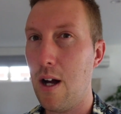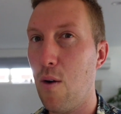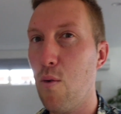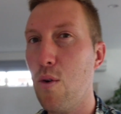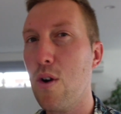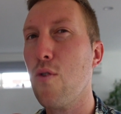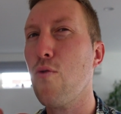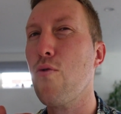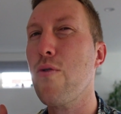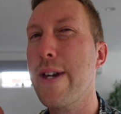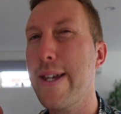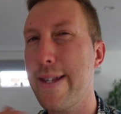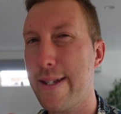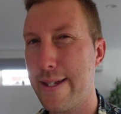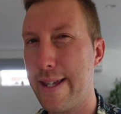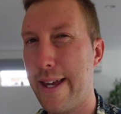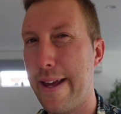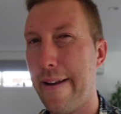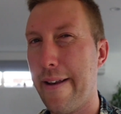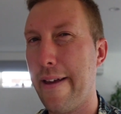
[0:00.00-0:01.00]
want to
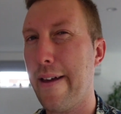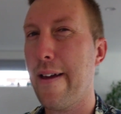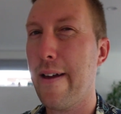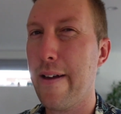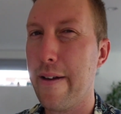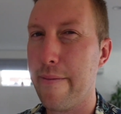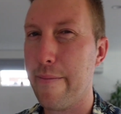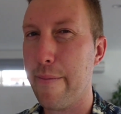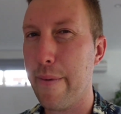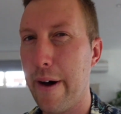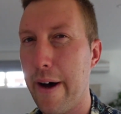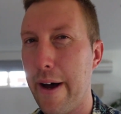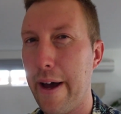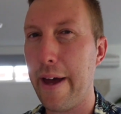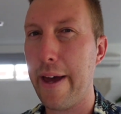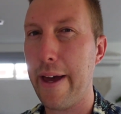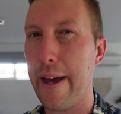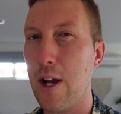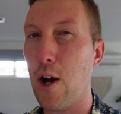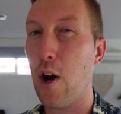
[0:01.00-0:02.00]
reset
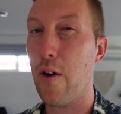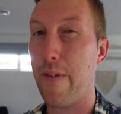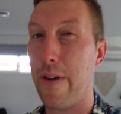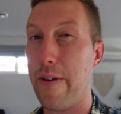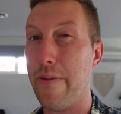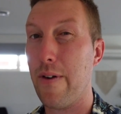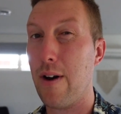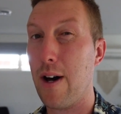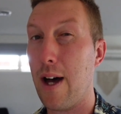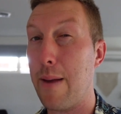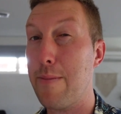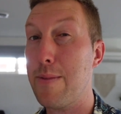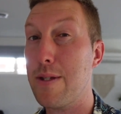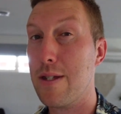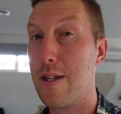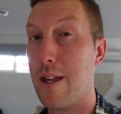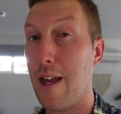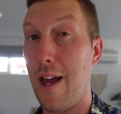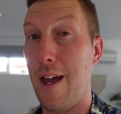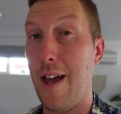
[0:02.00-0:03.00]
my coffee vibes.